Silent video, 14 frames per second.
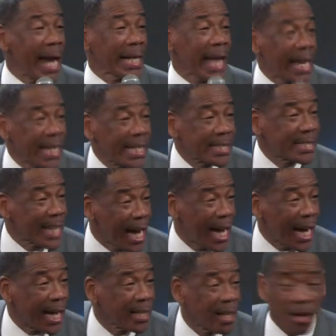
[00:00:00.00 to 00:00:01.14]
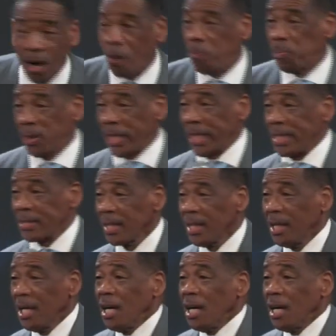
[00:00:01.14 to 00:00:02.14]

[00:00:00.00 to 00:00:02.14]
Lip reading: I got inside, oh please,